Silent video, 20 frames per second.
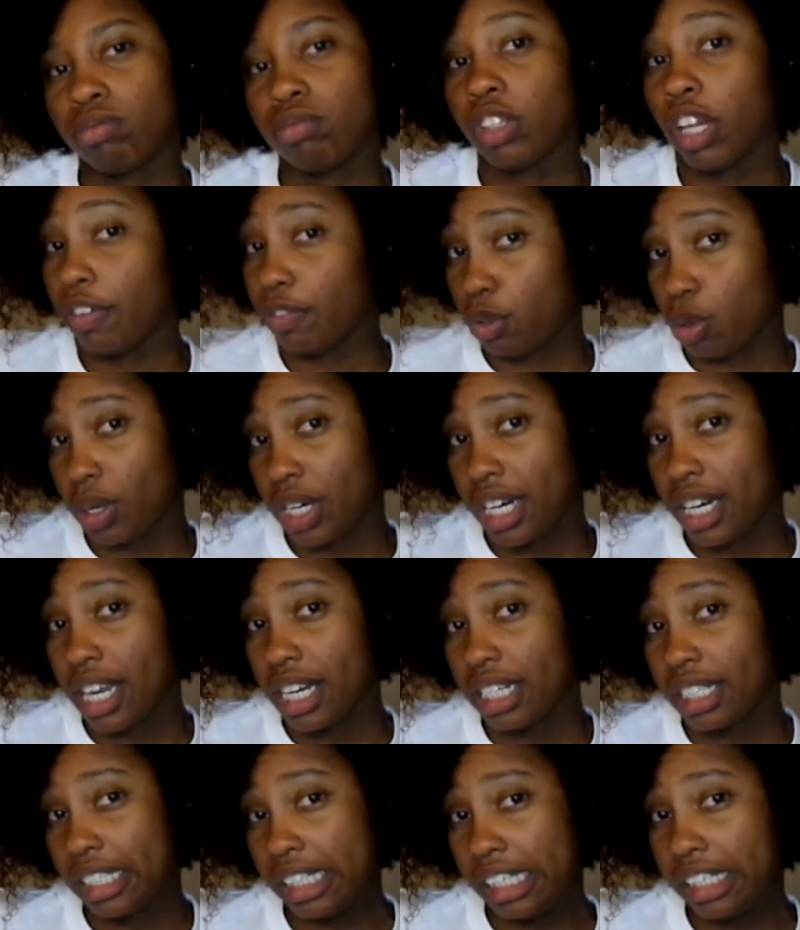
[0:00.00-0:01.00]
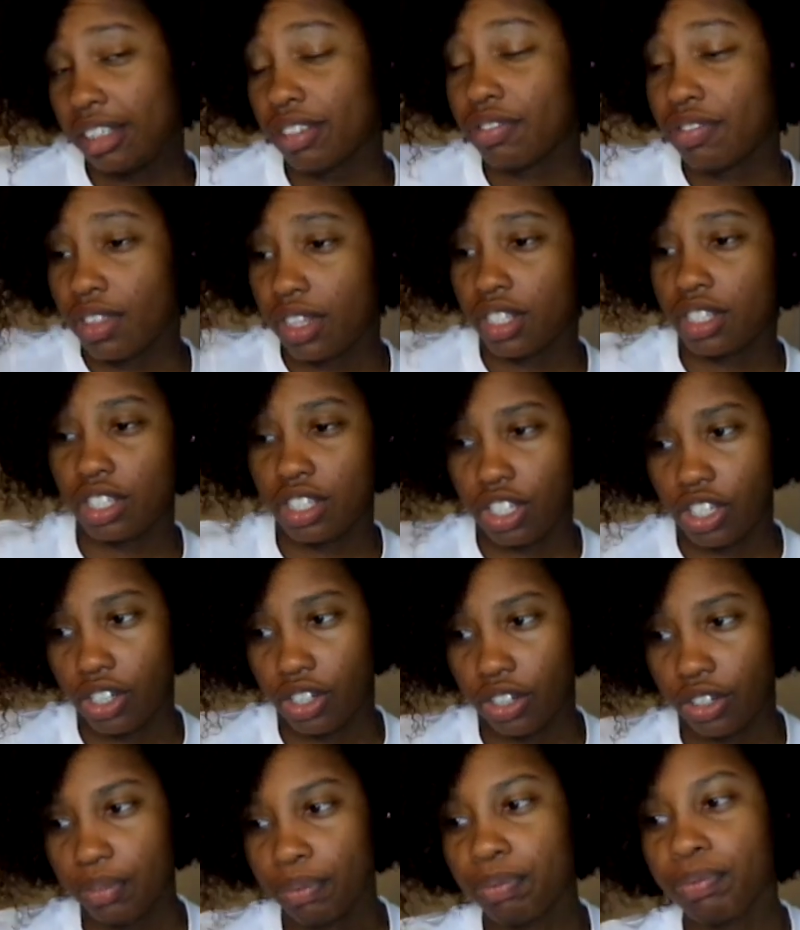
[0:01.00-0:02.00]
of 2019 of this
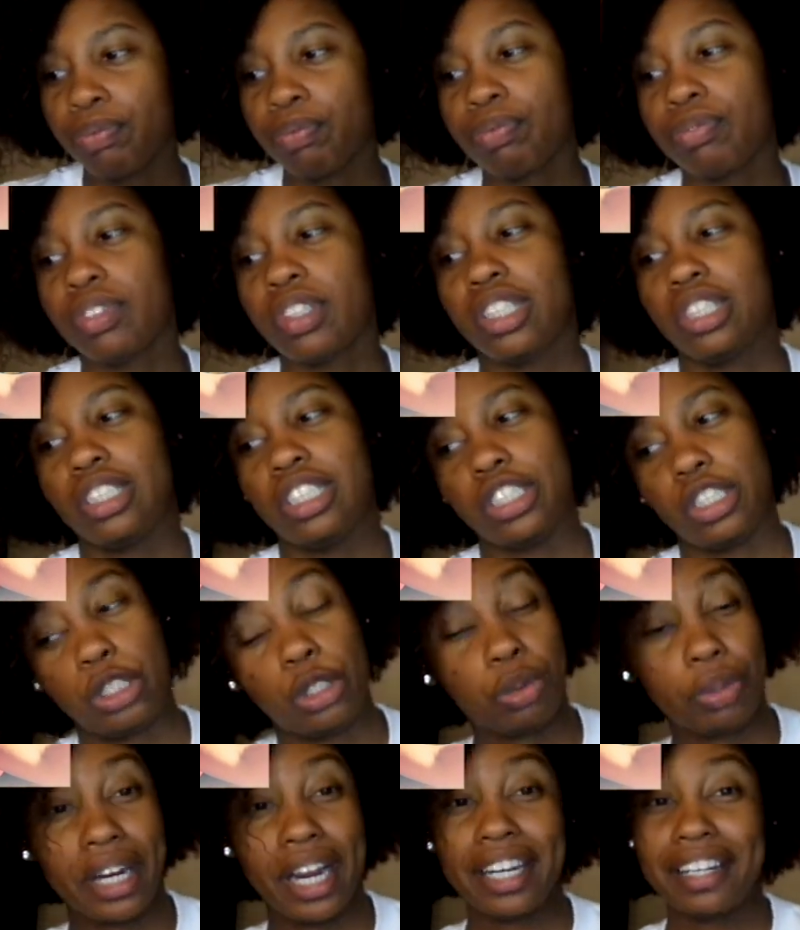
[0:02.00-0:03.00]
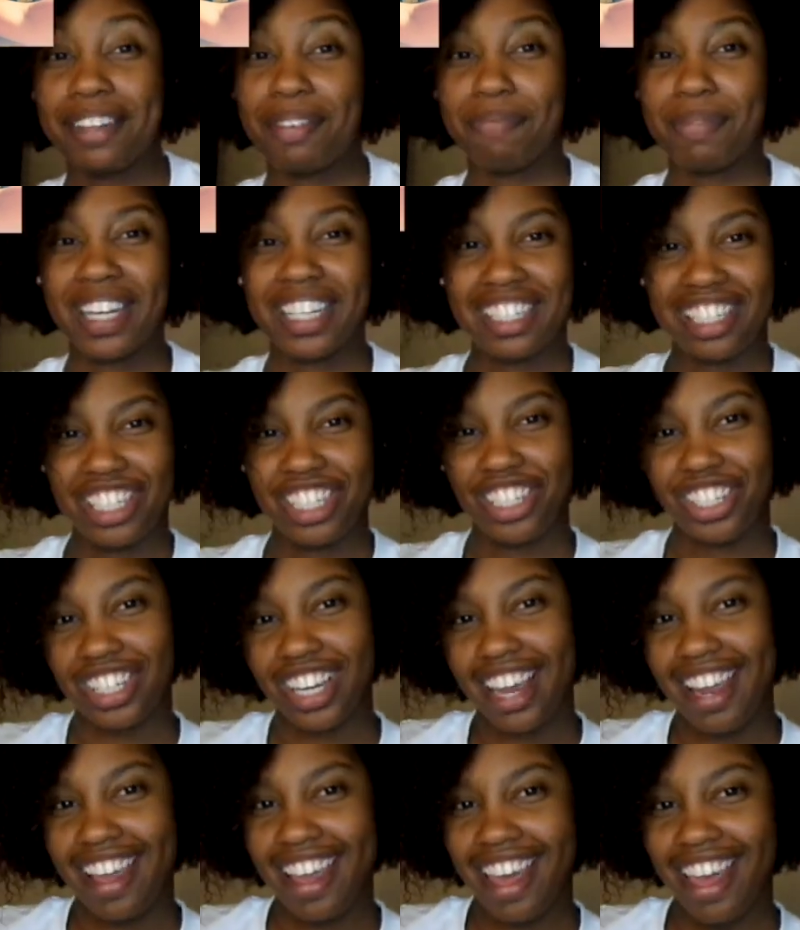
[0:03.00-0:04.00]
year. This is when I did my
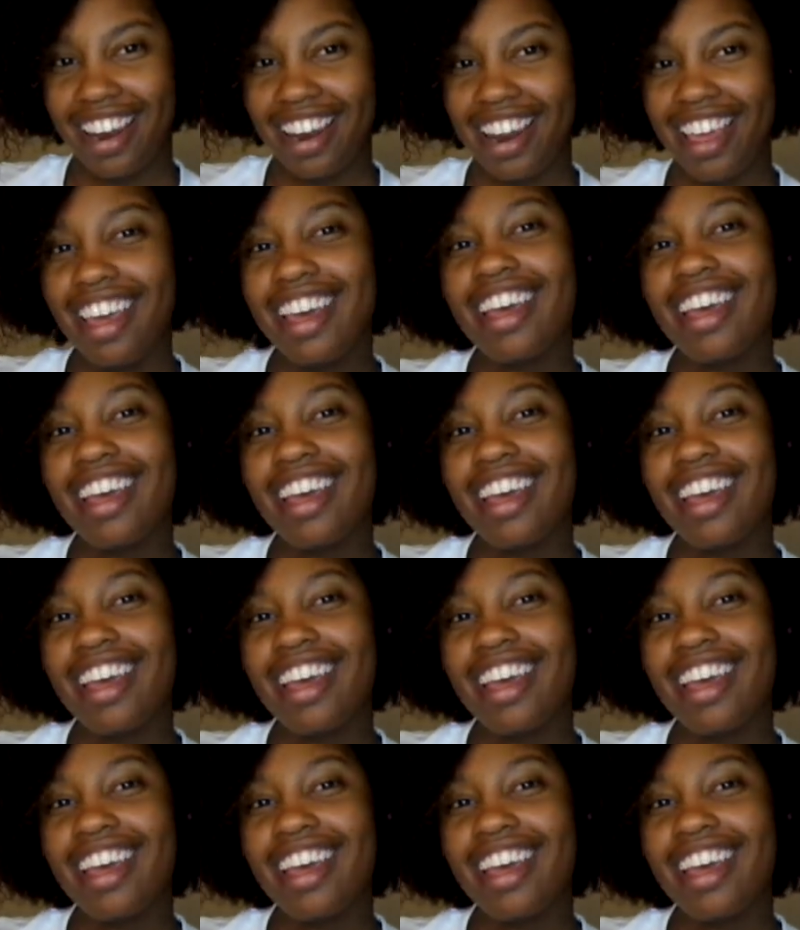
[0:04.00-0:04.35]
TGIN